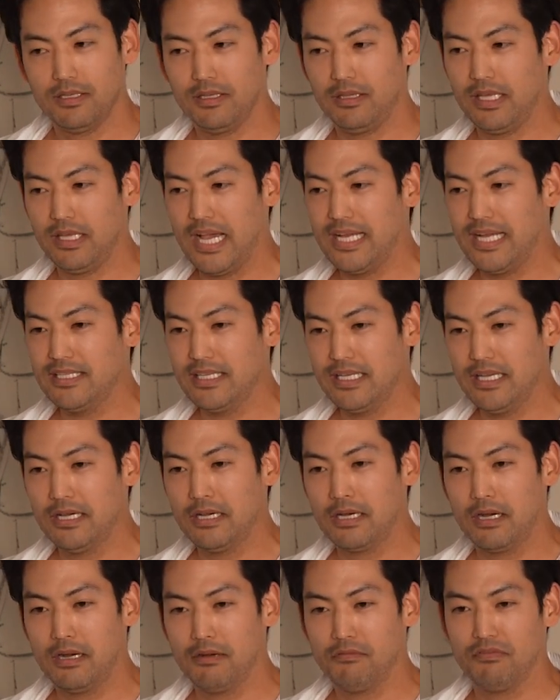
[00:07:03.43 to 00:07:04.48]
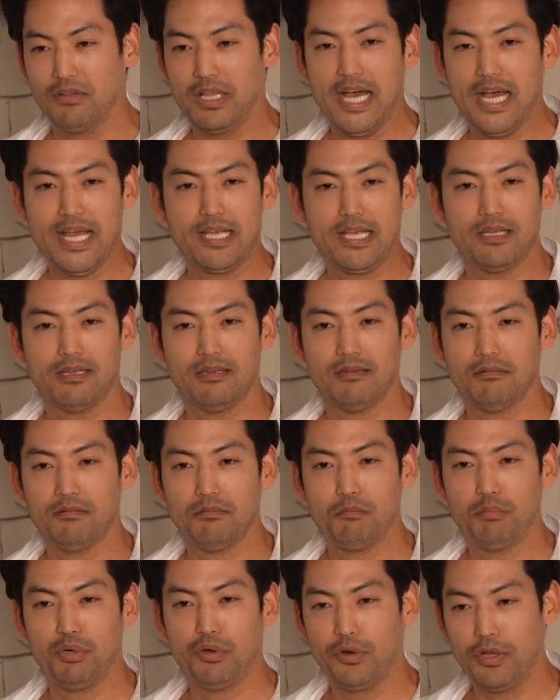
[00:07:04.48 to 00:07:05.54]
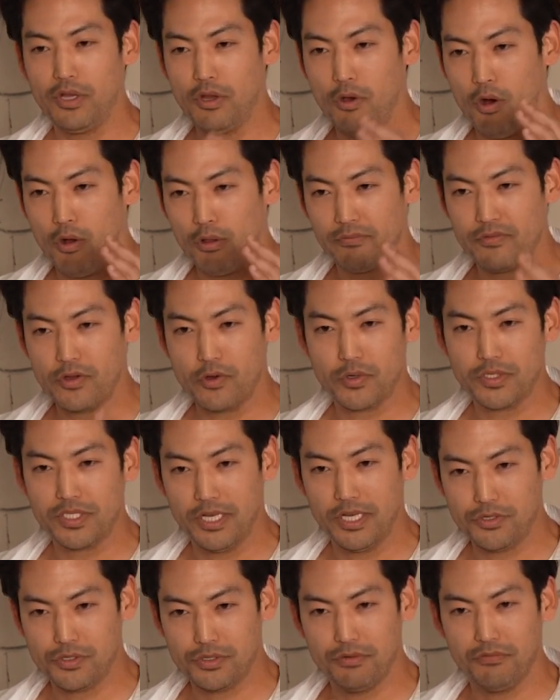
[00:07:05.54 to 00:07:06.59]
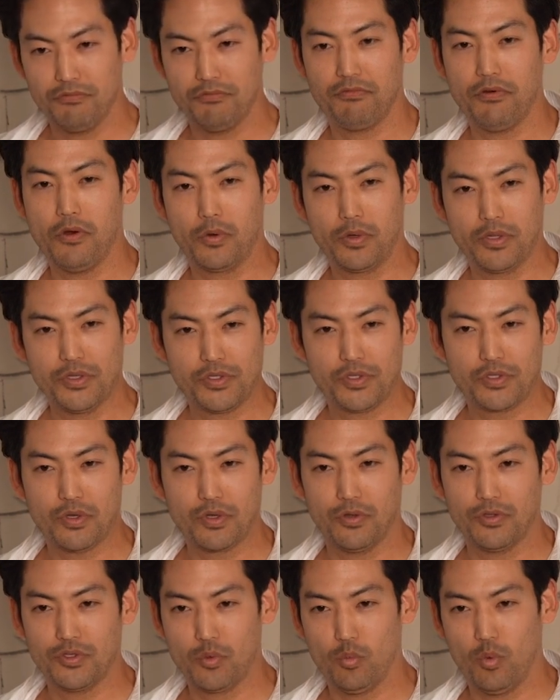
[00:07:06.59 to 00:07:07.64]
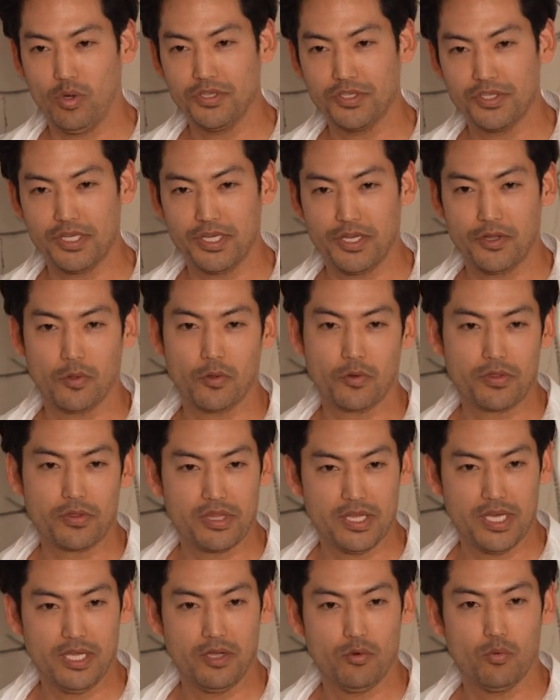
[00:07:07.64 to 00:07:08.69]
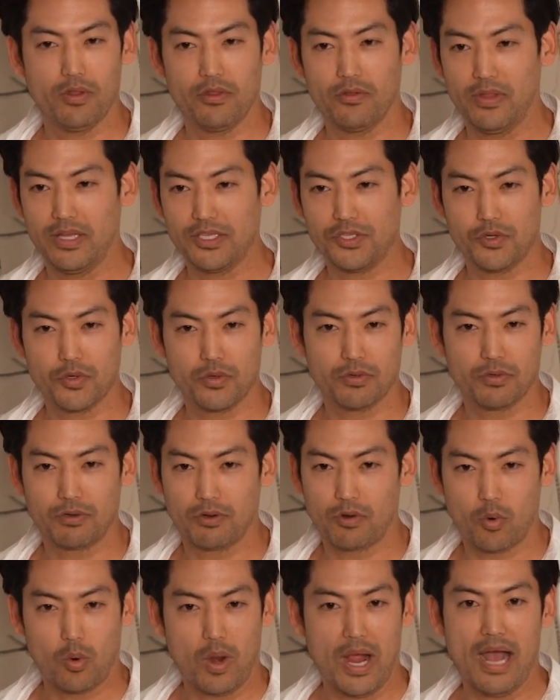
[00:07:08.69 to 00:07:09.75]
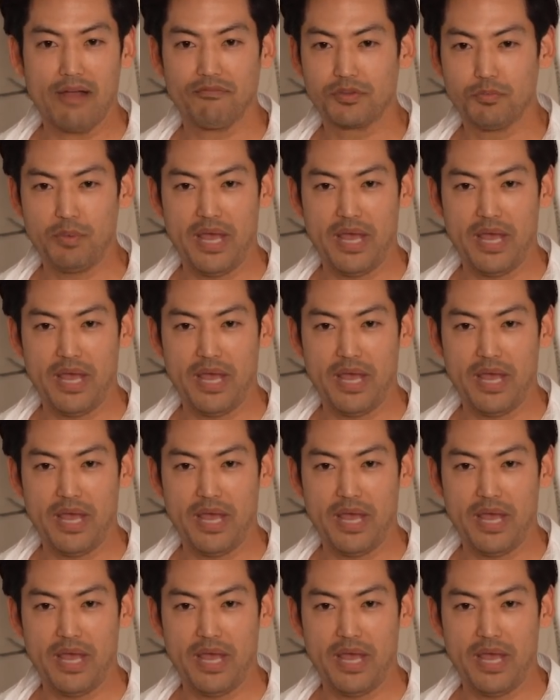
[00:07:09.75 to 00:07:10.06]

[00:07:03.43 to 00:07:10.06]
The idea of like putting all of your attention and focus onto one singular thing, whether that's your craft,